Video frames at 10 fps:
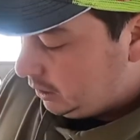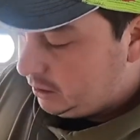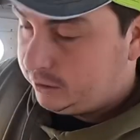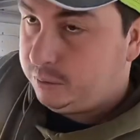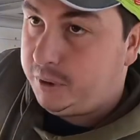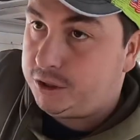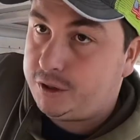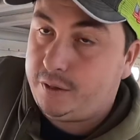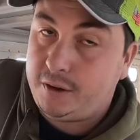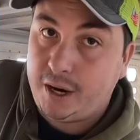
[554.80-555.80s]
Not to
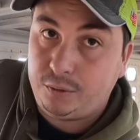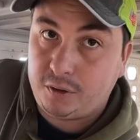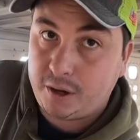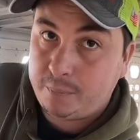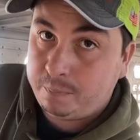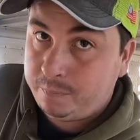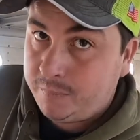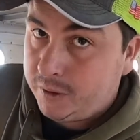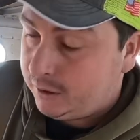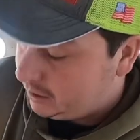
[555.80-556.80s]
mention the downtime
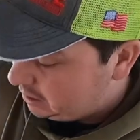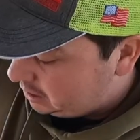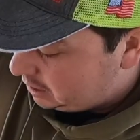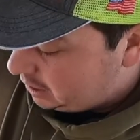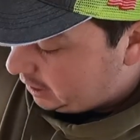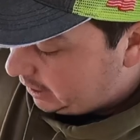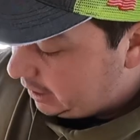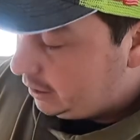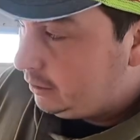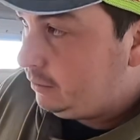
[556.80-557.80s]

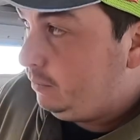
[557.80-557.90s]
and